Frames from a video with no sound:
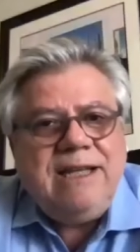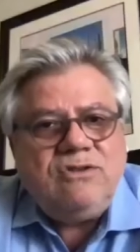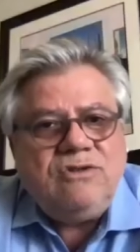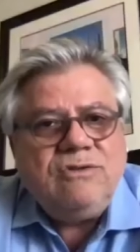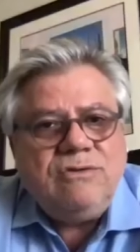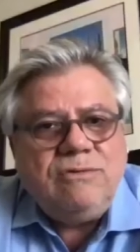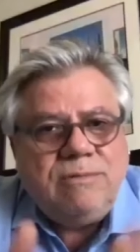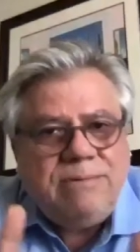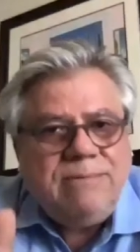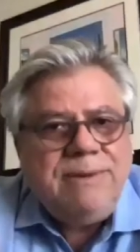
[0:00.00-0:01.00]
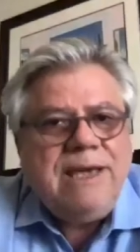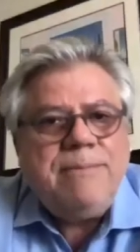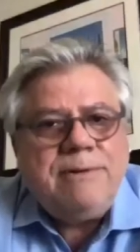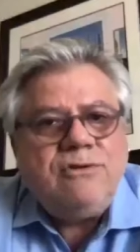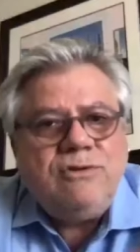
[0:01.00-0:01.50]
and to
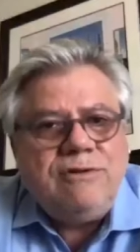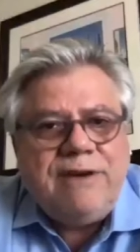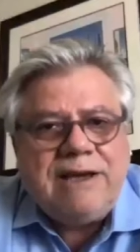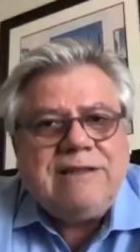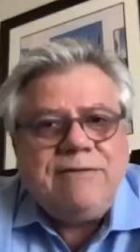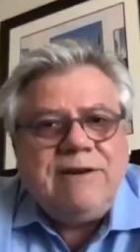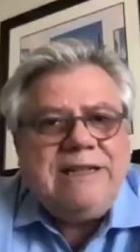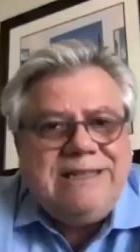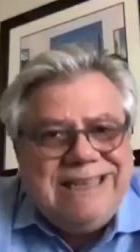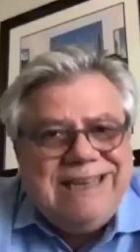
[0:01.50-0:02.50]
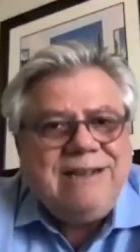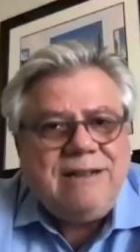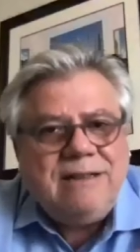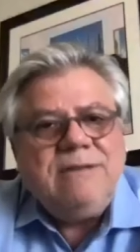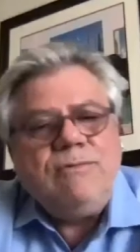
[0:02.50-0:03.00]
be able to effectively
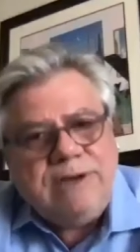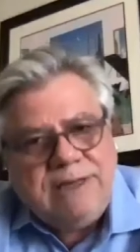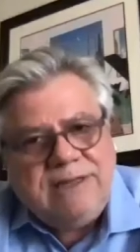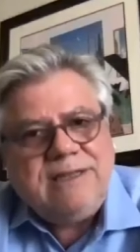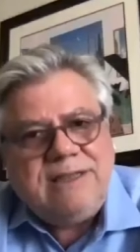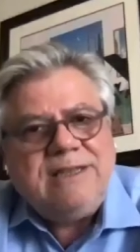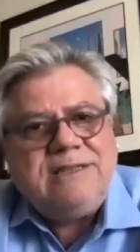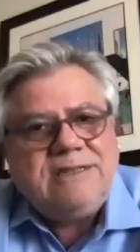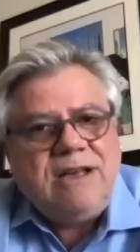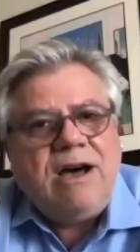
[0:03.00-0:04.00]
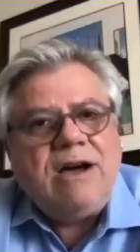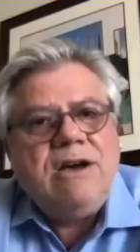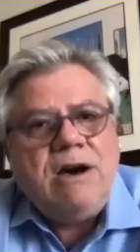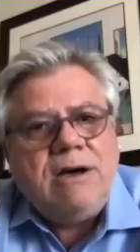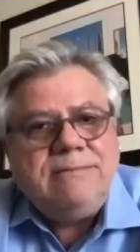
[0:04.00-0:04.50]
deal with this